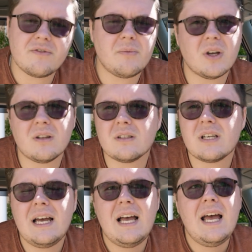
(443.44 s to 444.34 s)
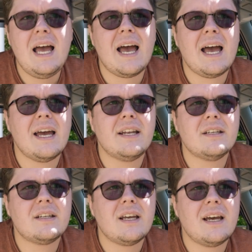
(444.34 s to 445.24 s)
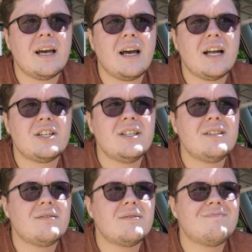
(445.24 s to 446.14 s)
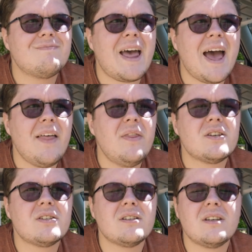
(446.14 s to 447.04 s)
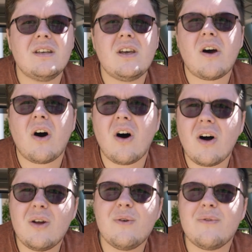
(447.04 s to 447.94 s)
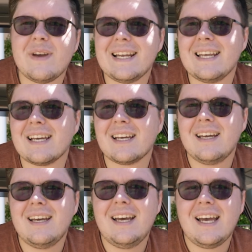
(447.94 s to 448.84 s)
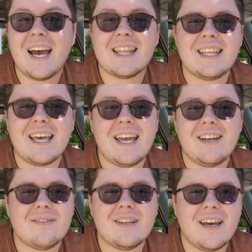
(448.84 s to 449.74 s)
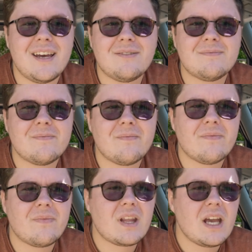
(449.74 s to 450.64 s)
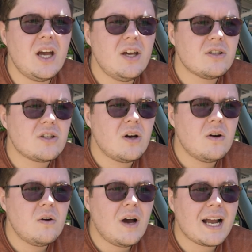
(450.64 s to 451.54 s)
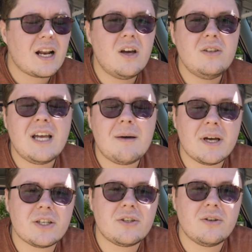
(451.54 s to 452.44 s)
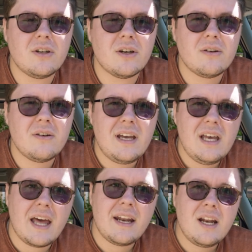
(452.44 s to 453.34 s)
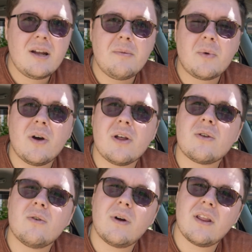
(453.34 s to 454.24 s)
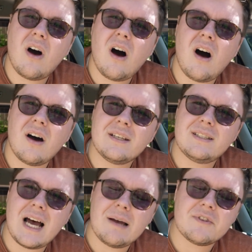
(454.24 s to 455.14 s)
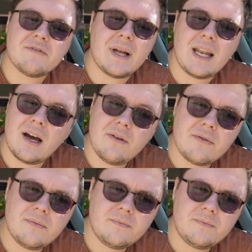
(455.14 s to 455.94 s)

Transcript: of models and I just had this hollow feeling at the end of the day. So I closed down my studio and ended up going through one of the hardest times of my life